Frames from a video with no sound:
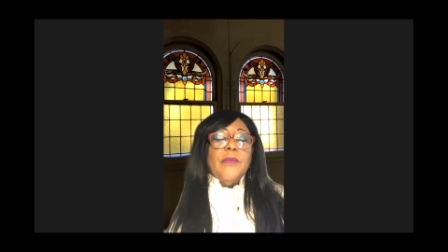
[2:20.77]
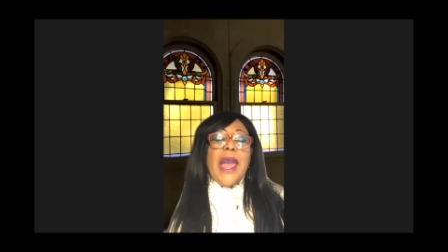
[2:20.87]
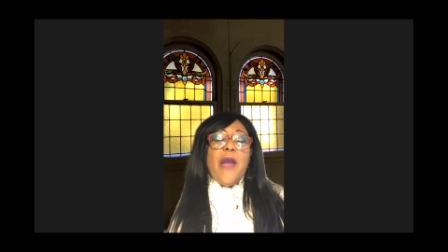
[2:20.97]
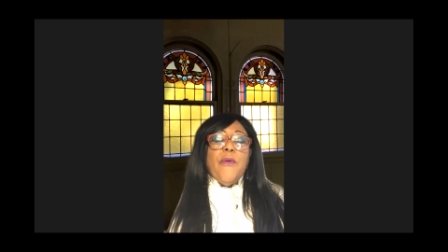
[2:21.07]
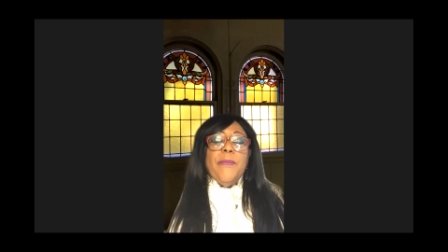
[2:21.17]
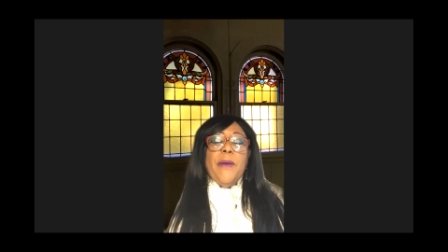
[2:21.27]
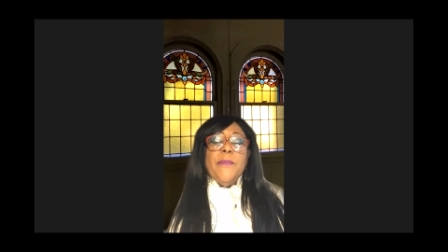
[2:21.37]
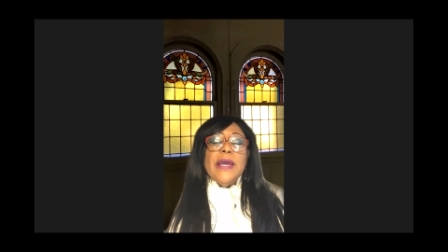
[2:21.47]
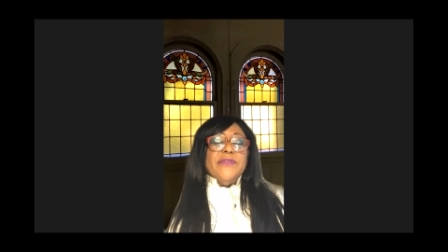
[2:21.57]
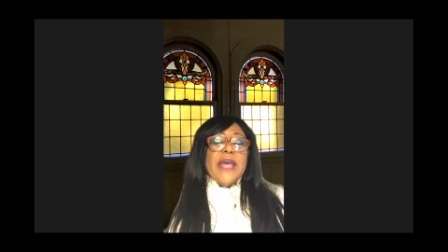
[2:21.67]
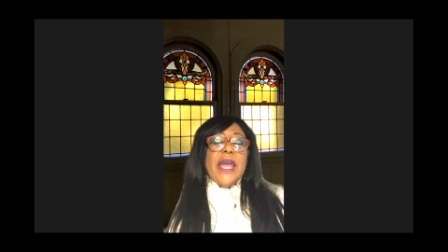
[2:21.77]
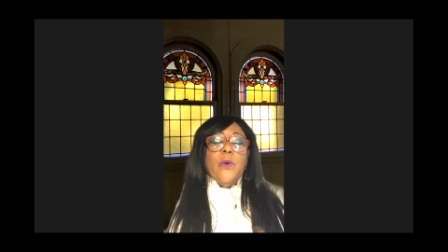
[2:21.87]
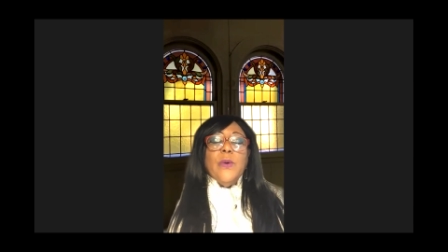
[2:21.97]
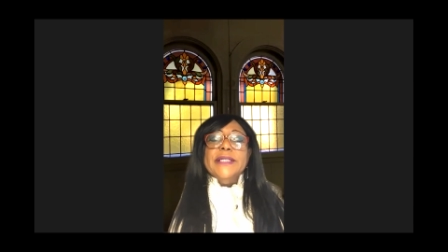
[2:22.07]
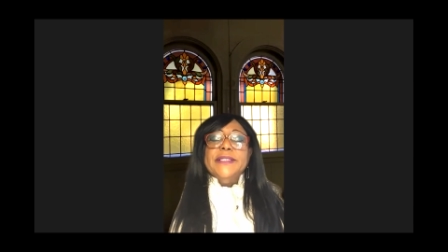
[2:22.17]
I remember, as I
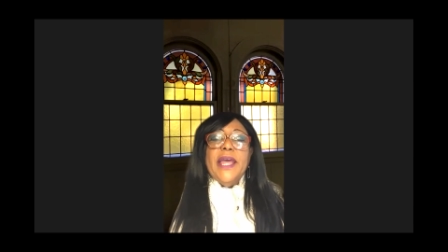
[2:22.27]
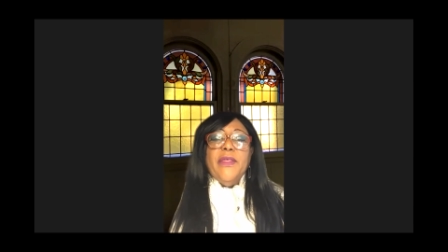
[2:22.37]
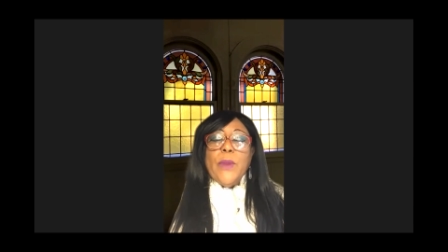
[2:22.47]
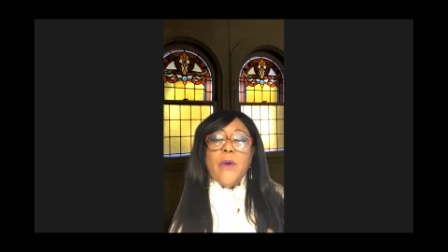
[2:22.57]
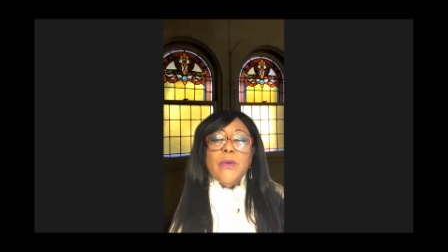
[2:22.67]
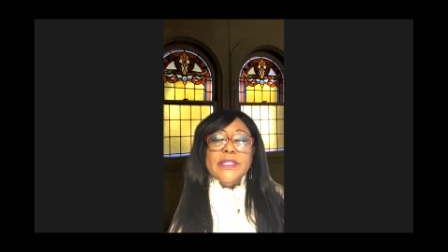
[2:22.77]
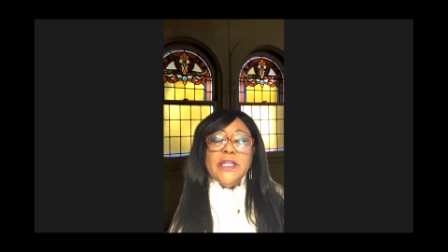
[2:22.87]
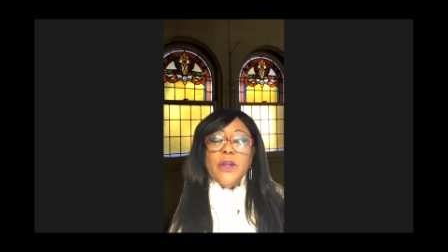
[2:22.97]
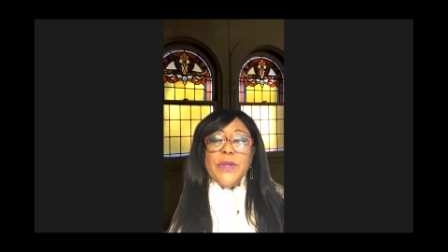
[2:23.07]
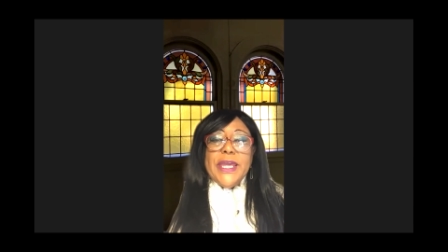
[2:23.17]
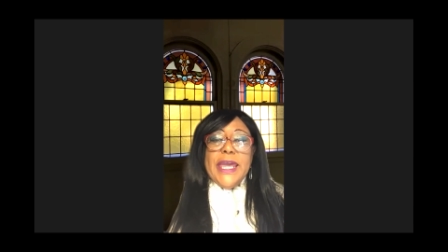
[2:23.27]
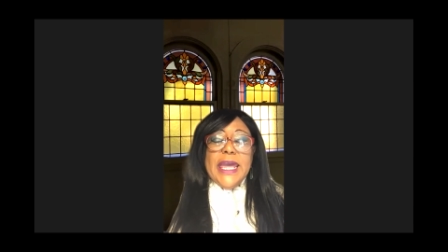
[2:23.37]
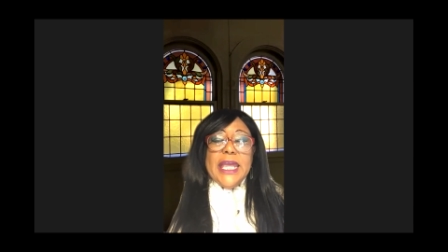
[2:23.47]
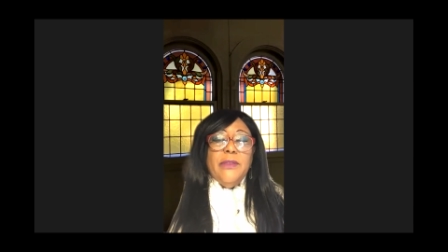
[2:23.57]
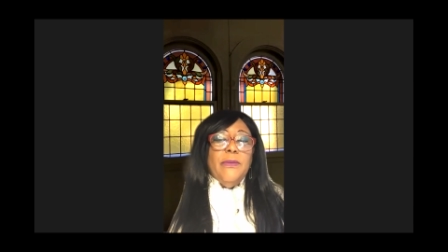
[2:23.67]
always say, that when I was a little
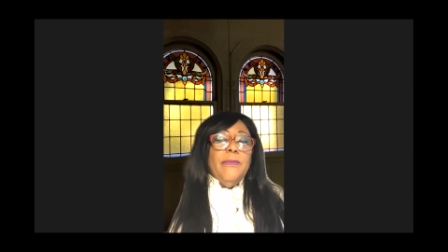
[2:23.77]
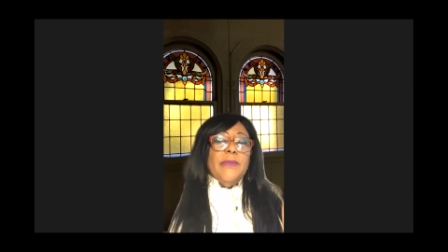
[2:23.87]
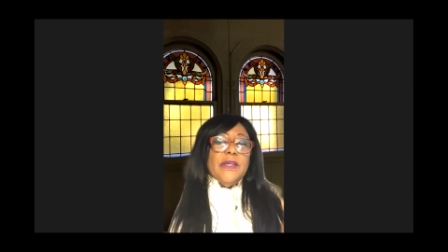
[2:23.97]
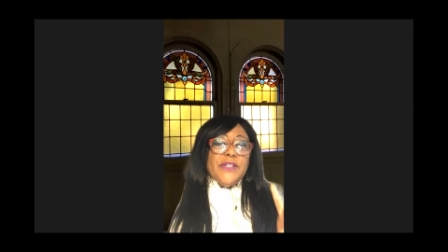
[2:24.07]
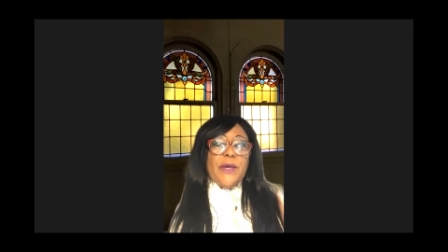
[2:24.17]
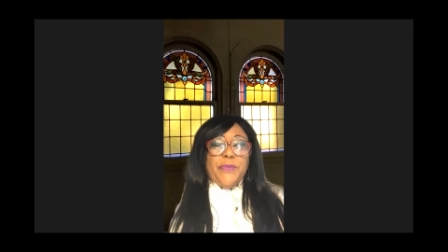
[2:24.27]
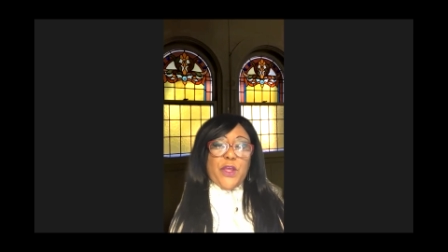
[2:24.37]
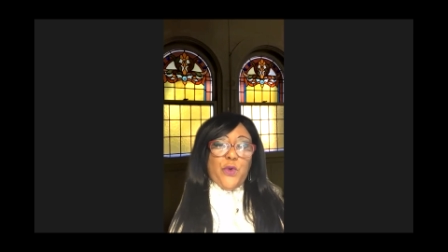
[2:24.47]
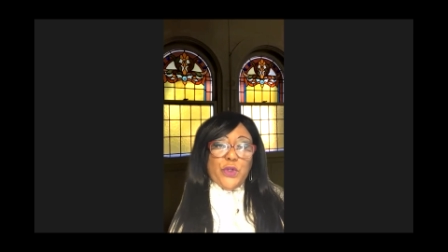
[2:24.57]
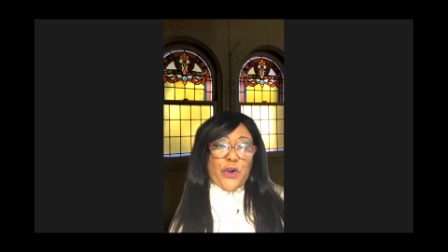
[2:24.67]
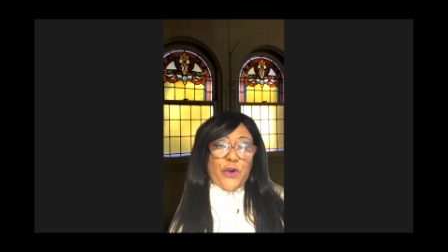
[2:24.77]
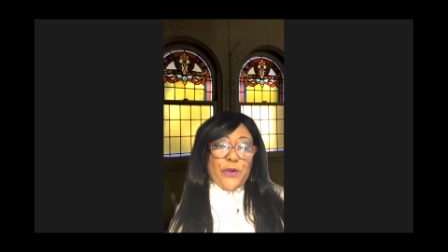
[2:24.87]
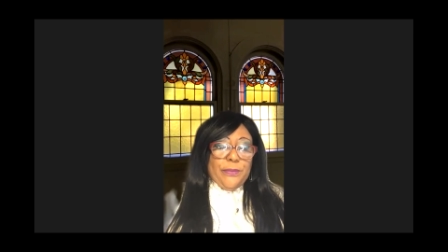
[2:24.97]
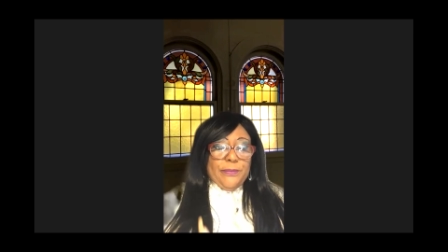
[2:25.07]
kid, there's something you learn.